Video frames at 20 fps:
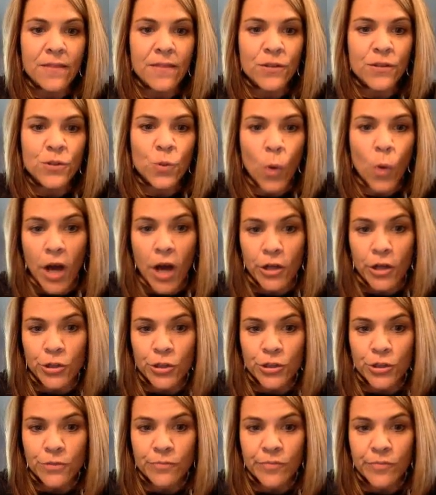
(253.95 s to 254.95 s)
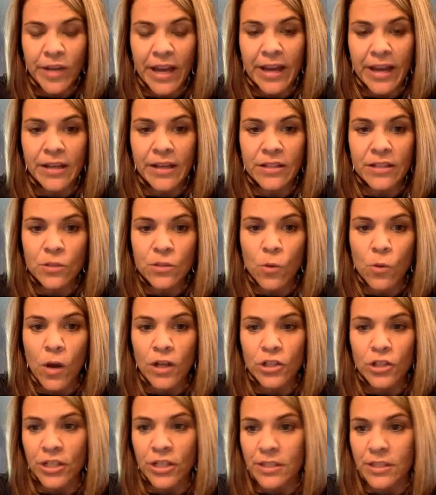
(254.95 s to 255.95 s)
The squash, okay? Because
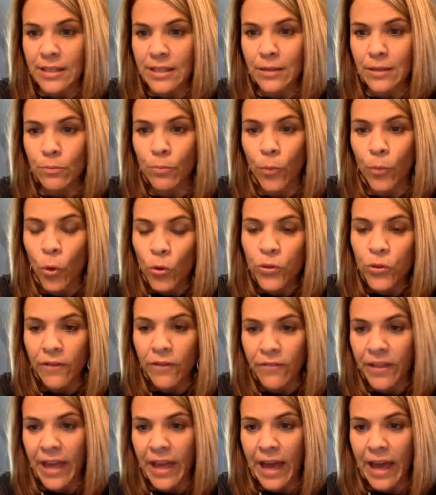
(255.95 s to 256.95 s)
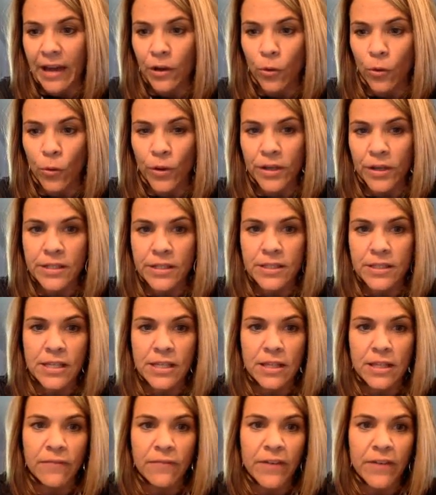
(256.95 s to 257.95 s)
squash is in both of the categories. It's
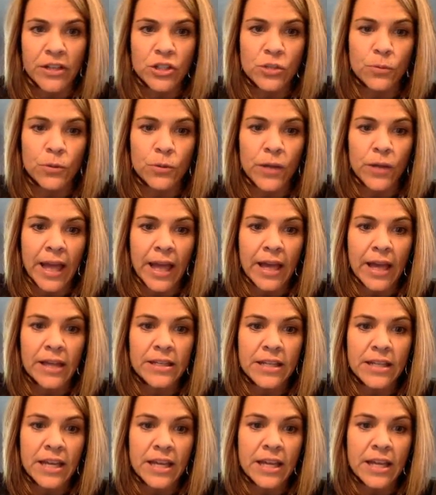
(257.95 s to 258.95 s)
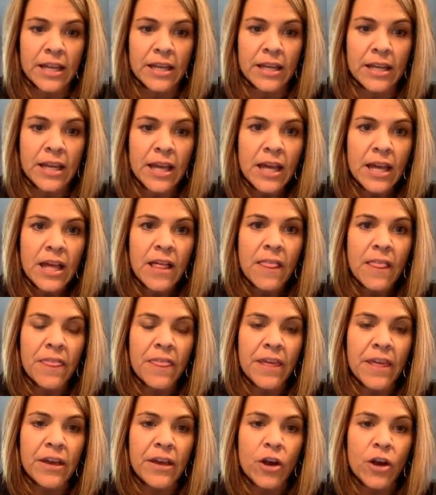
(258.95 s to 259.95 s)
in the vegetable and in
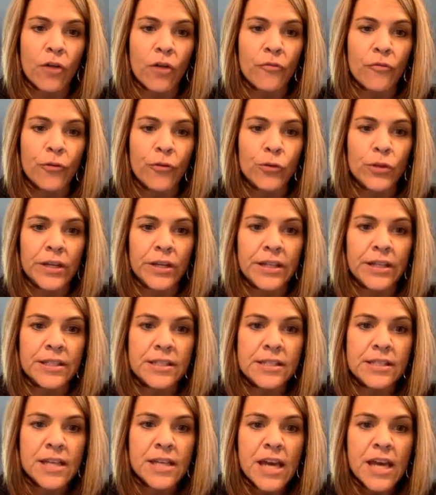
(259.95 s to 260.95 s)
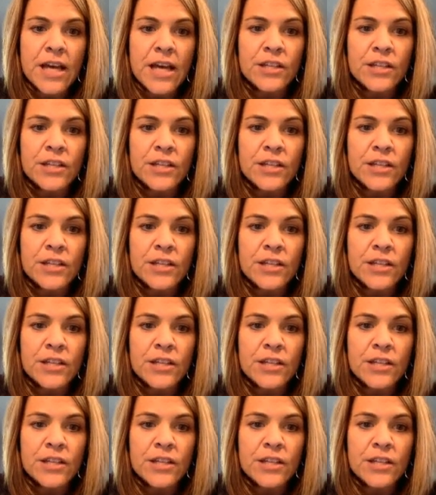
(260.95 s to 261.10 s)
the carb food list.